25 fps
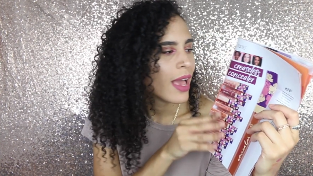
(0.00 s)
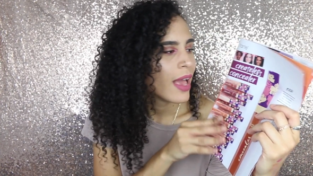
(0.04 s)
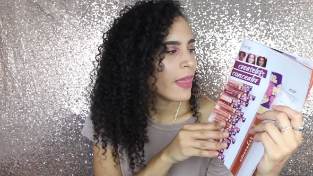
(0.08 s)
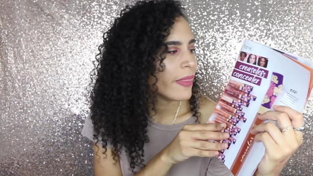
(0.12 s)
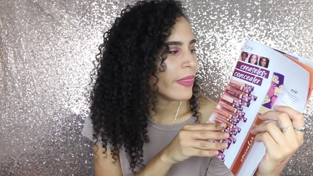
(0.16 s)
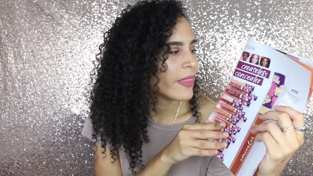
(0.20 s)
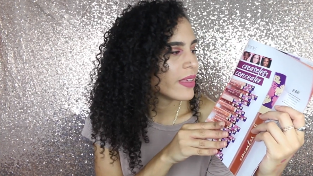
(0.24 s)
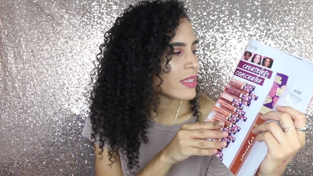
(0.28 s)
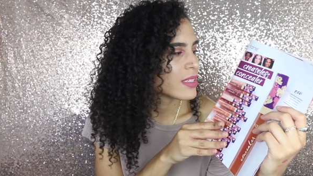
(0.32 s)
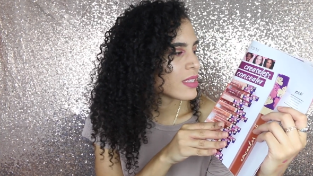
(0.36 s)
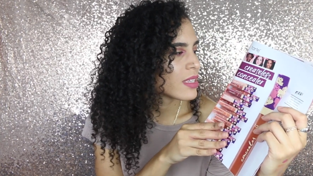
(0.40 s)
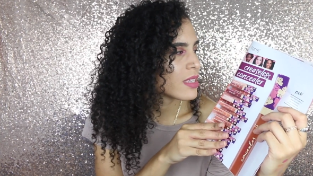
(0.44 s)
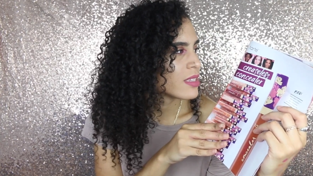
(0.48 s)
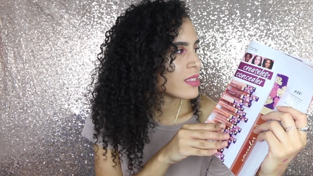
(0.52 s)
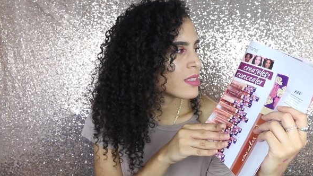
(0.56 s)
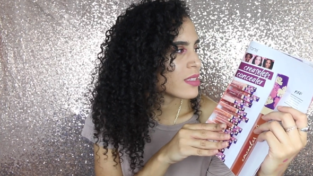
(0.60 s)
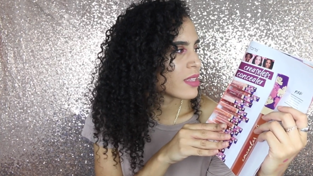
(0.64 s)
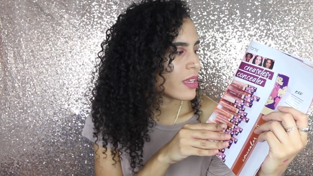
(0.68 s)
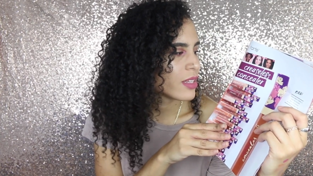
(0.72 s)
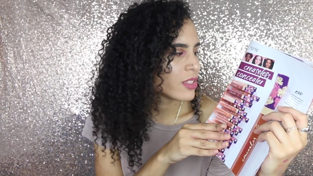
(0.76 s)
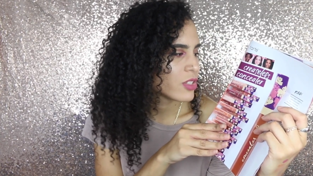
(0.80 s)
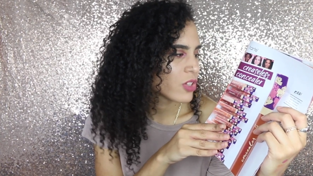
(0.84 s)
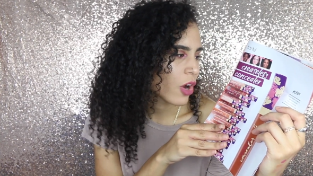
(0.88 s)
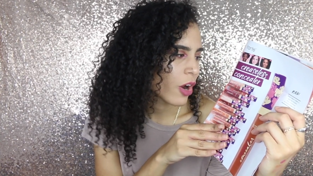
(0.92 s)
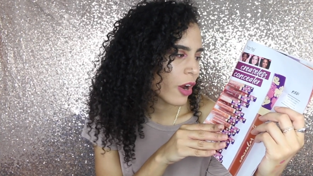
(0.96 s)
and this is
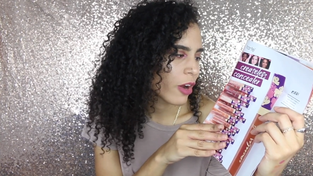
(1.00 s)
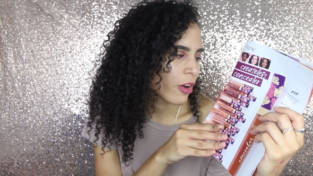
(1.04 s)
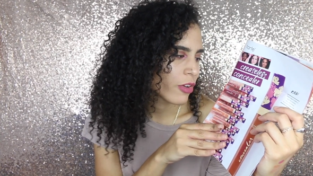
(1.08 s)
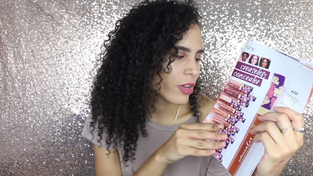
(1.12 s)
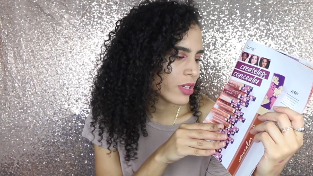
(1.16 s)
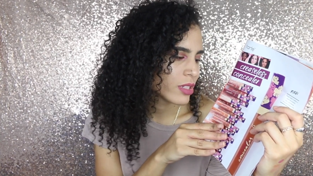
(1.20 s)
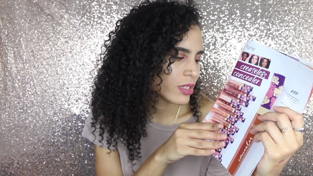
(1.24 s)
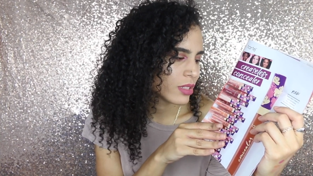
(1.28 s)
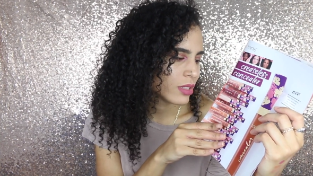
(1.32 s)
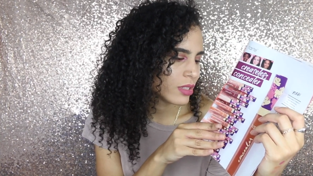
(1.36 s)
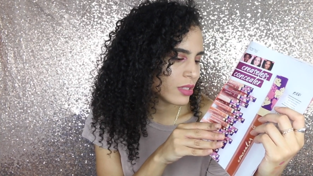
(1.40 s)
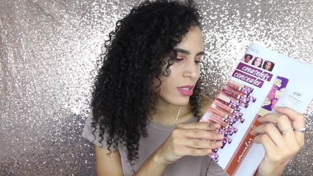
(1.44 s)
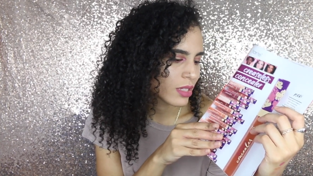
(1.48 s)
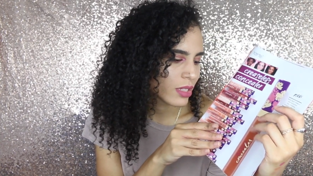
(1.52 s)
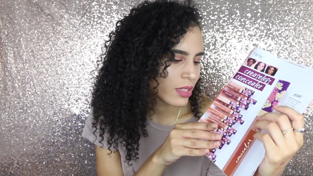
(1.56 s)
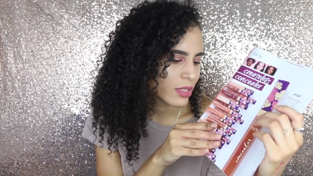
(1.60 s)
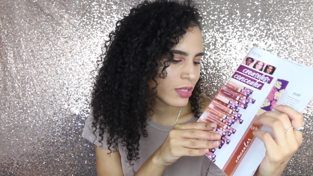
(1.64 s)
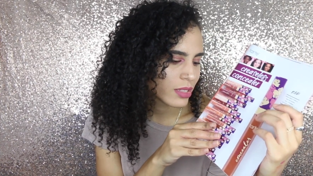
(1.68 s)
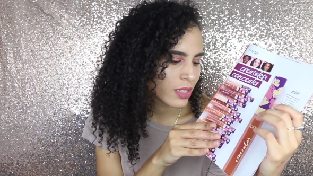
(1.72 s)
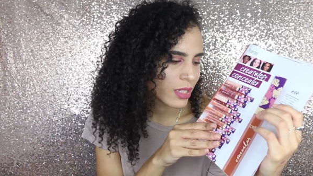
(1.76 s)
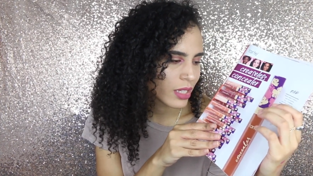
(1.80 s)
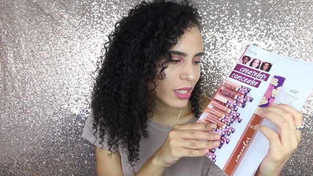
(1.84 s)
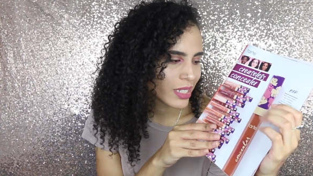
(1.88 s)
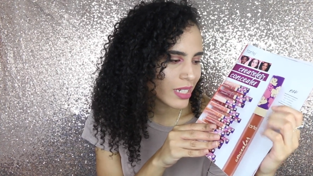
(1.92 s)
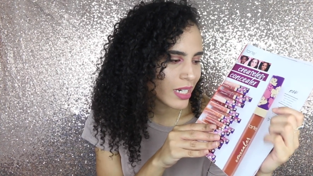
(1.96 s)
the Tarte Creaseless
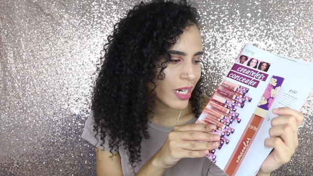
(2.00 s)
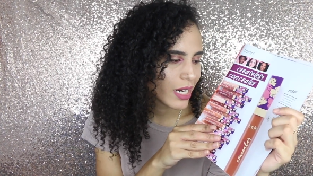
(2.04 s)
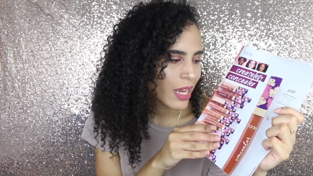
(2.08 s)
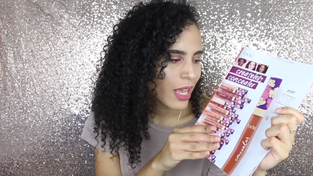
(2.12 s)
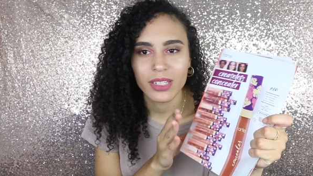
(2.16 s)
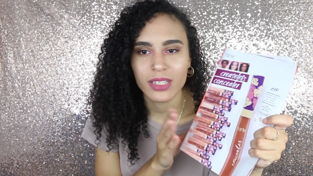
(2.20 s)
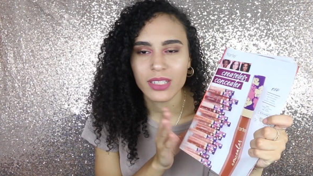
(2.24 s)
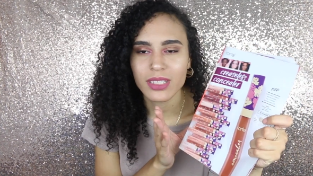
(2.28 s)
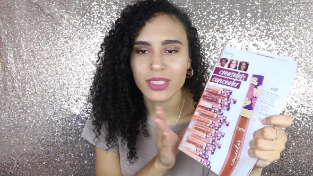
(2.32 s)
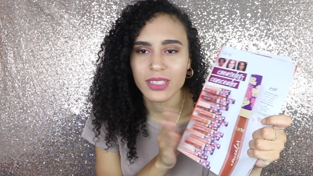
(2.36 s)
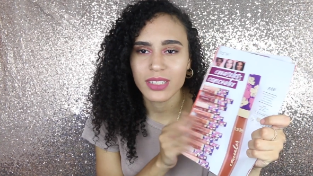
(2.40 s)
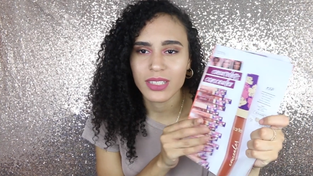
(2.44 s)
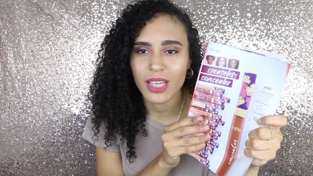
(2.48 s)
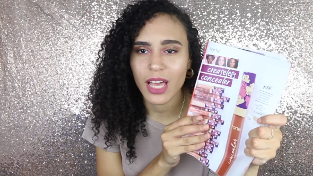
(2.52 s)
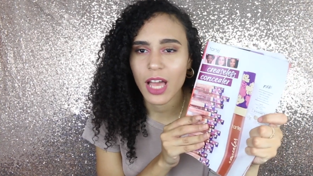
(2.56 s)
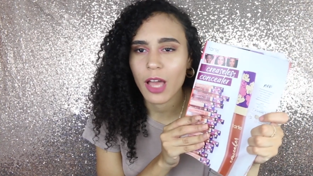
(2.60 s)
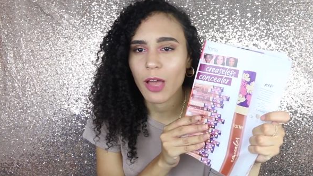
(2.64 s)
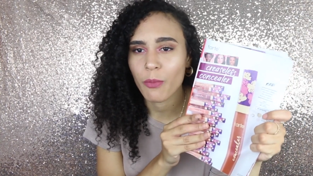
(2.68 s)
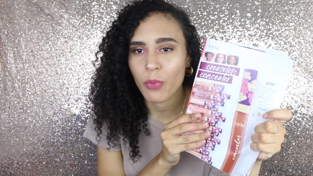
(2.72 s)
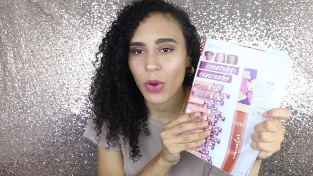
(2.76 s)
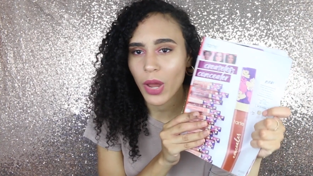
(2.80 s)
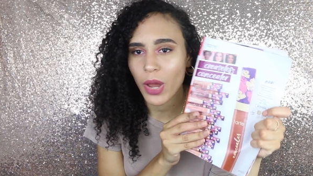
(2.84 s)
Concealer. This is a